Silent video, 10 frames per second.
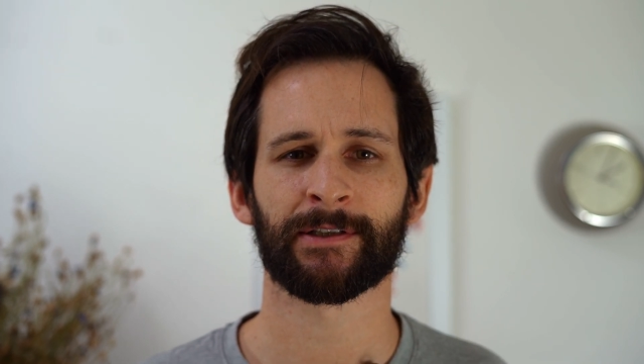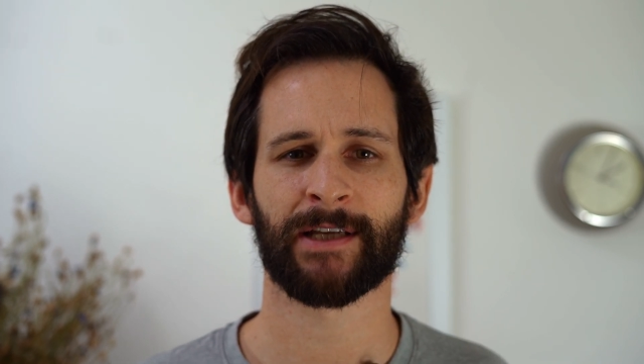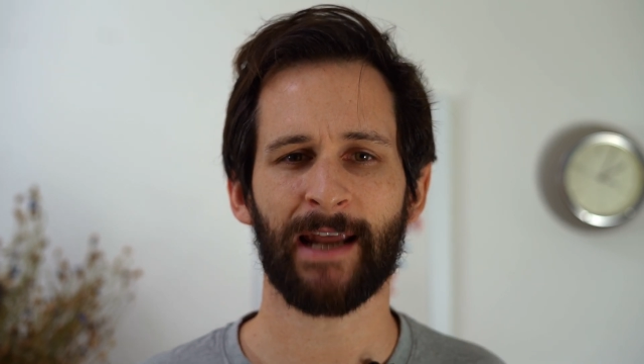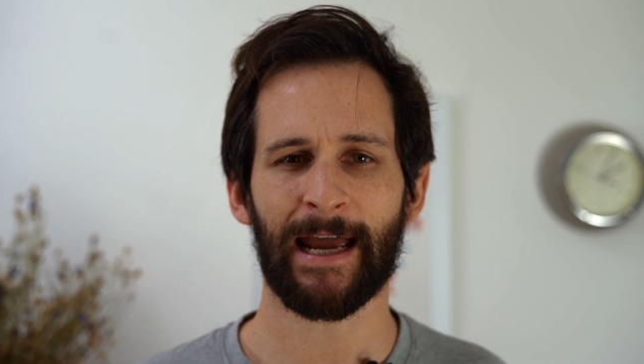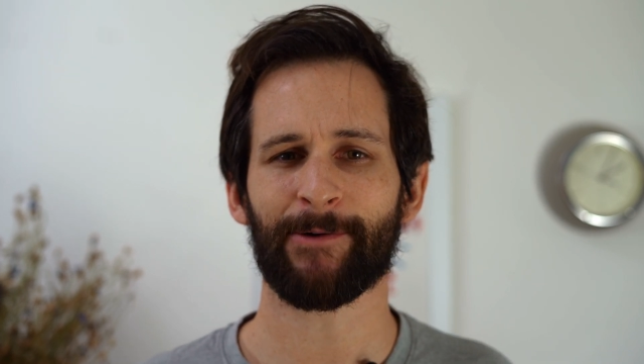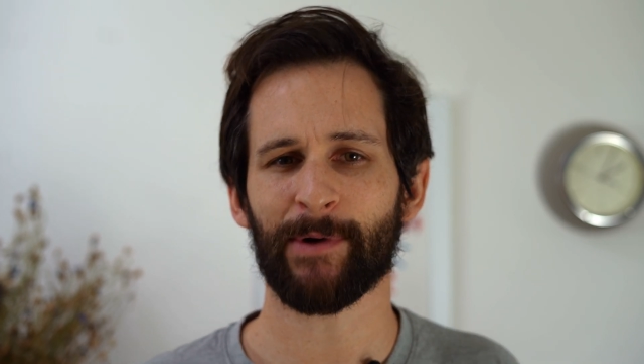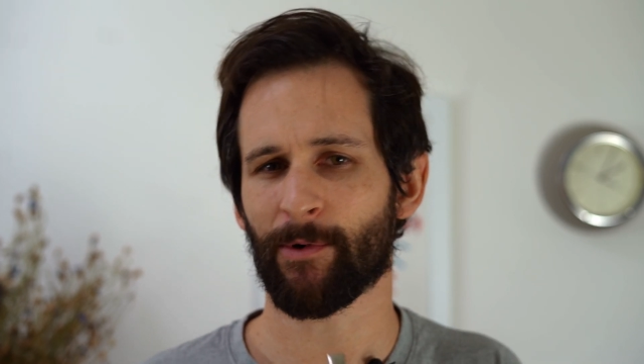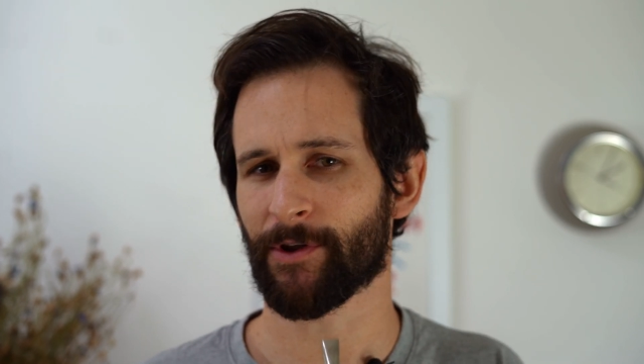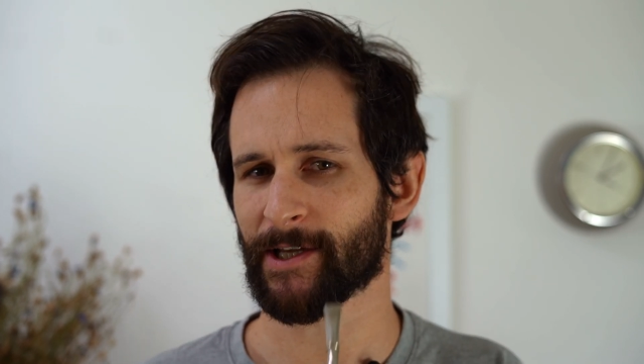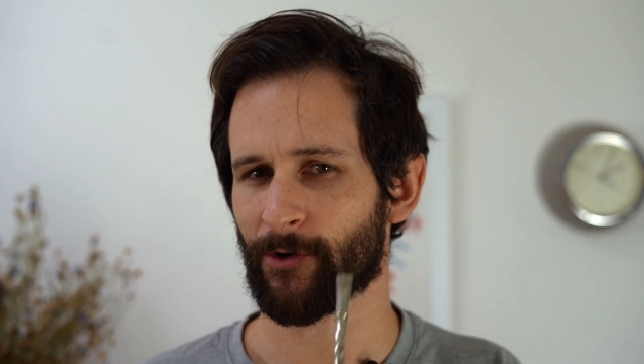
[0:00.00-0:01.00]
today we
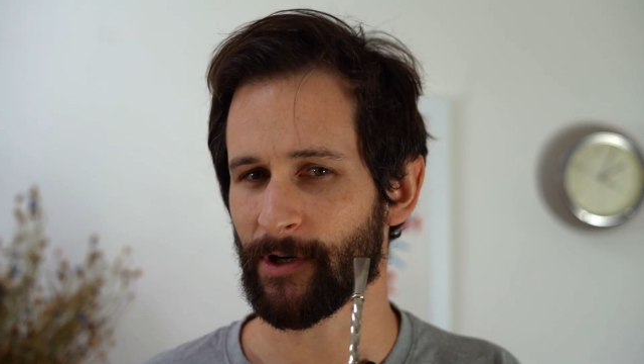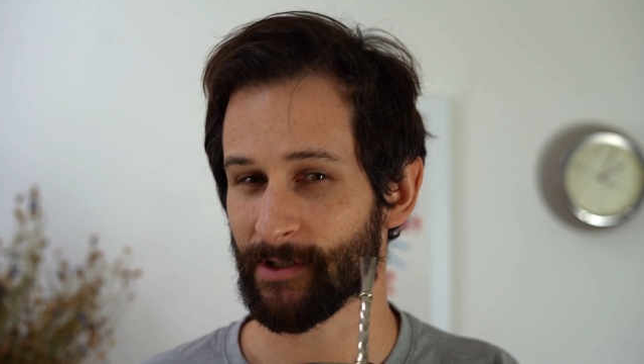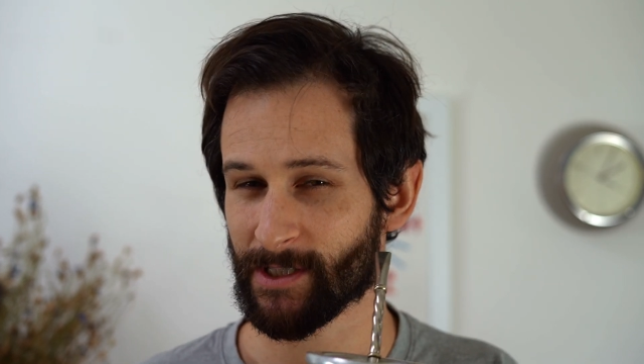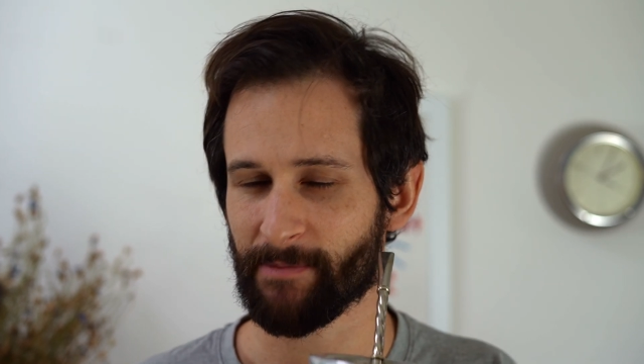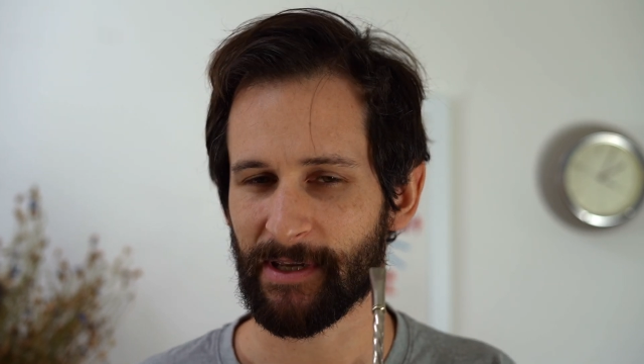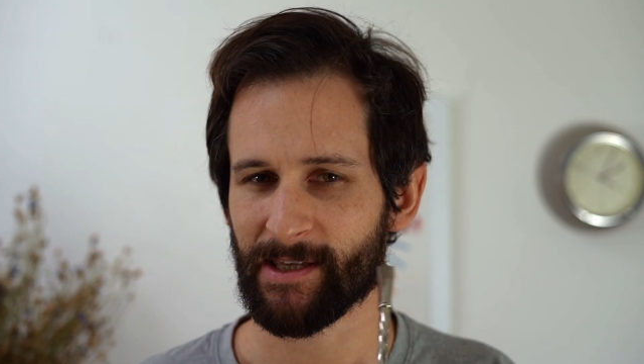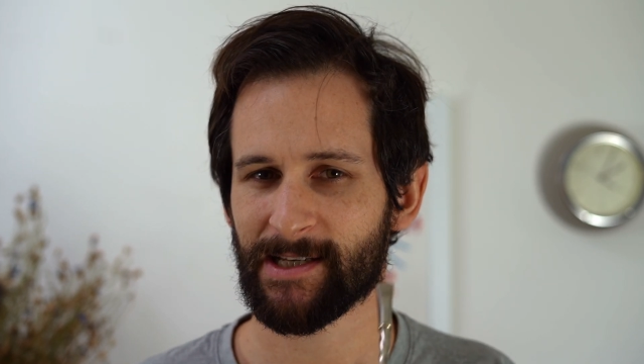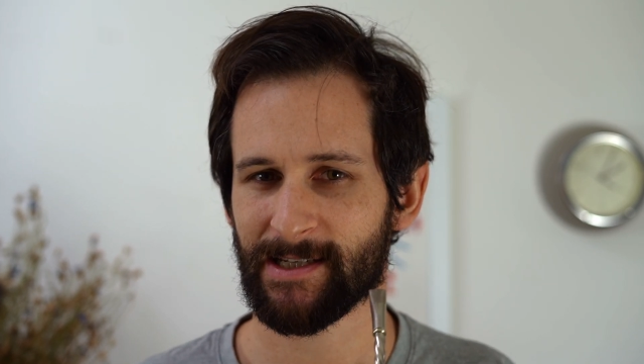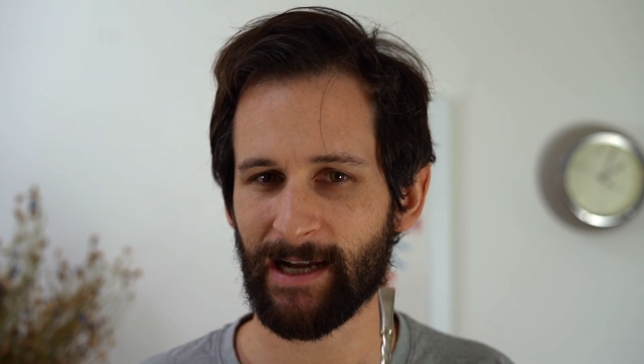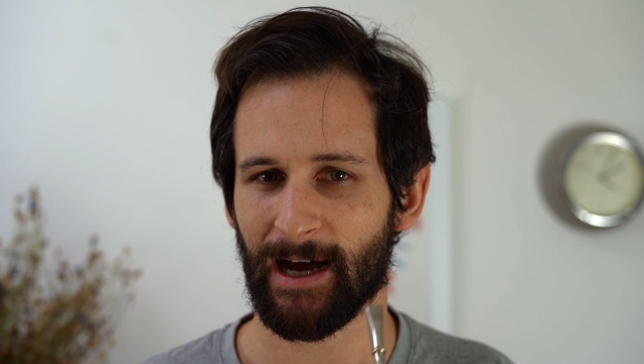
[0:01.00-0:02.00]
want the oils to be the
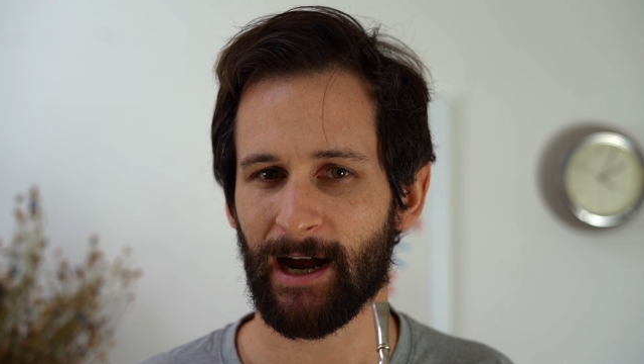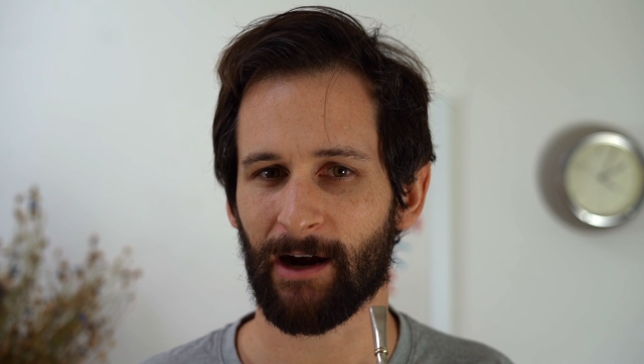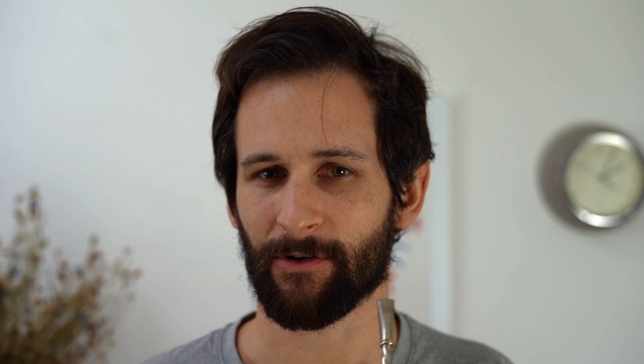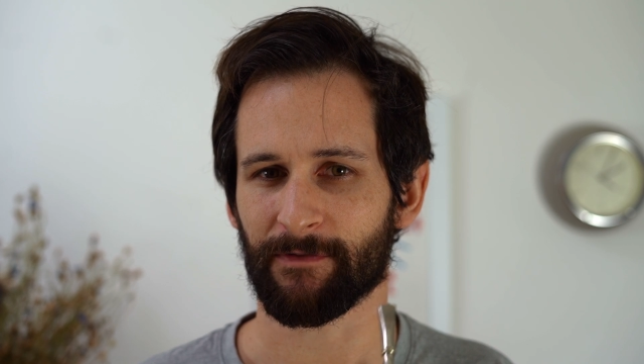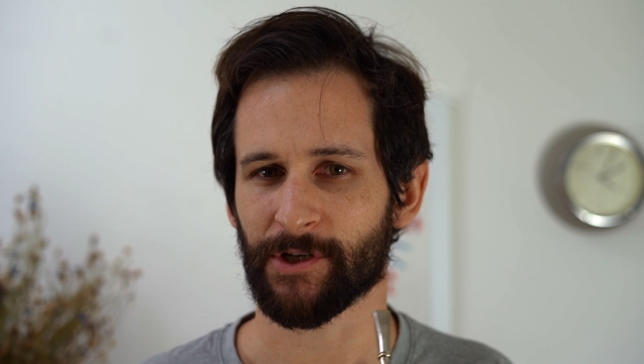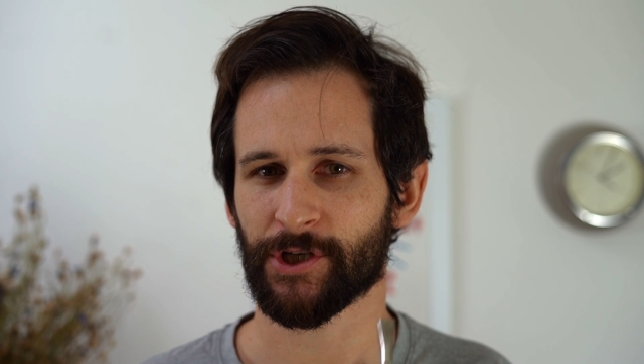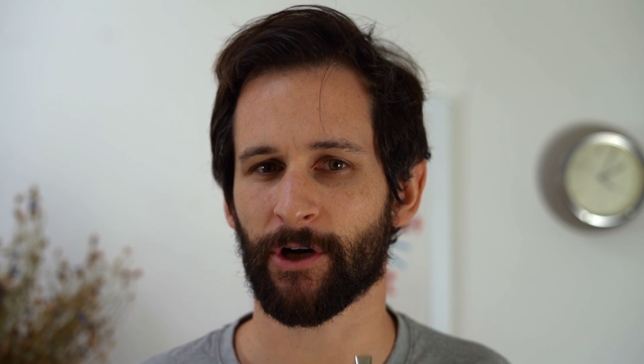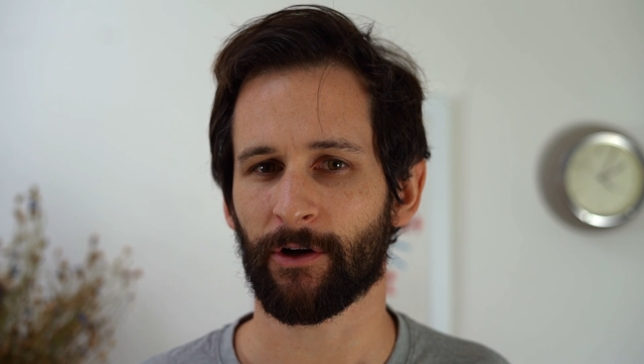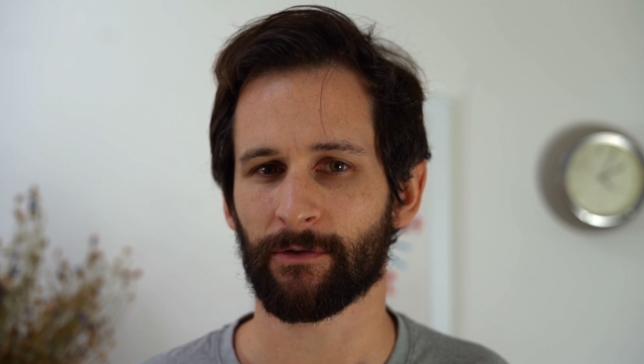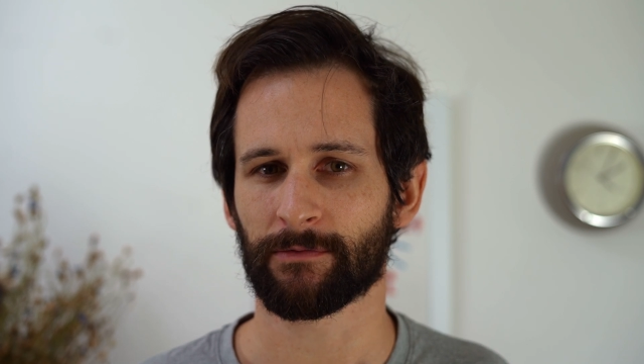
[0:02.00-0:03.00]
star of the
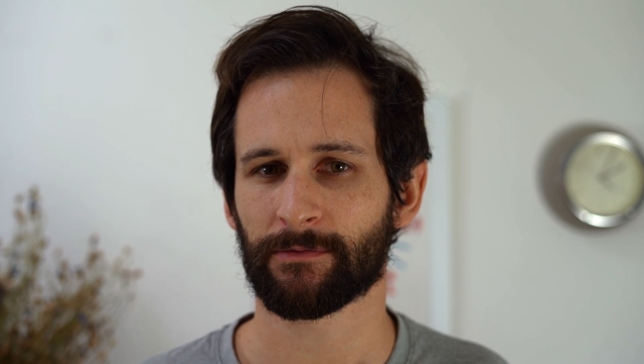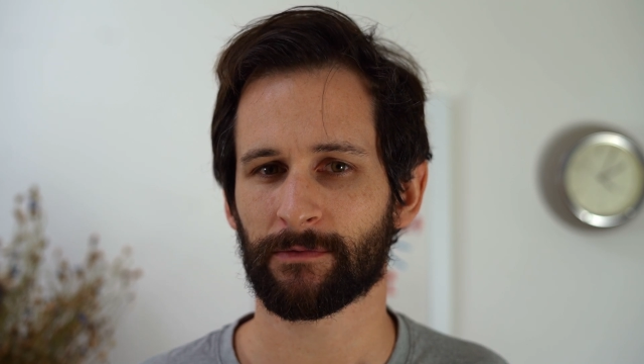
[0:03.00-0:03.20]
show.